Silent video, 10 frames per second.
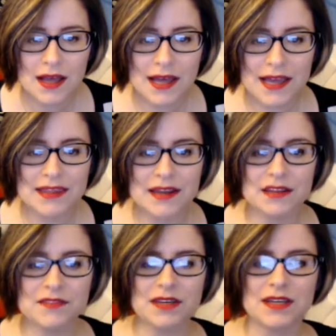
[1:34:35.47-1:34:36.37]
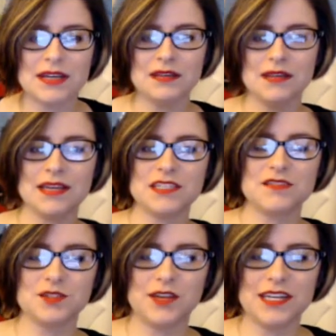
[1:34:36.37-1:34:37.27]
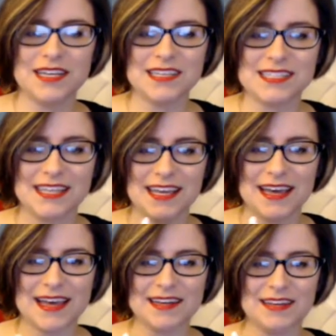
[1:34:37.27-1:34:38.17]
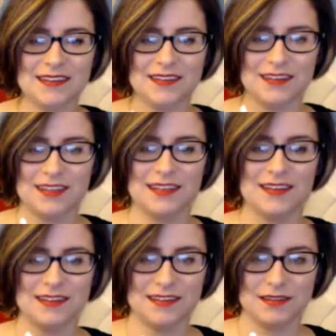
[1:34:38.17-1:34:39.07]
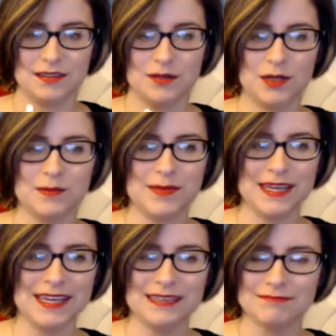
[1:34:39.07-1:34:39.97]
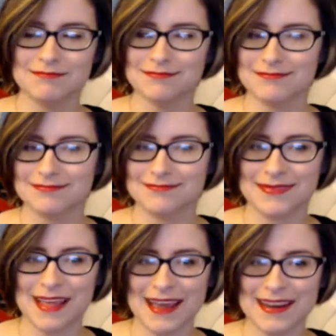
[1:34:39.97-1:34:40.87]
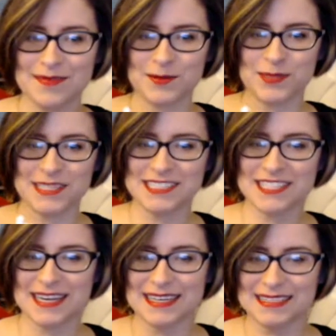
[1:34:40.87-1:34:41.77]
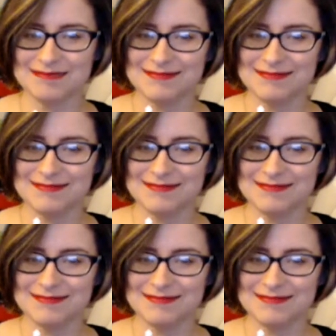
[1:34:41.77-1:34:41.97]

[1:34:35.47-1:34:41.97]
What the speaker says: Hi there, Levon. Thanks for joining us again. Or me. And everyone in the chat.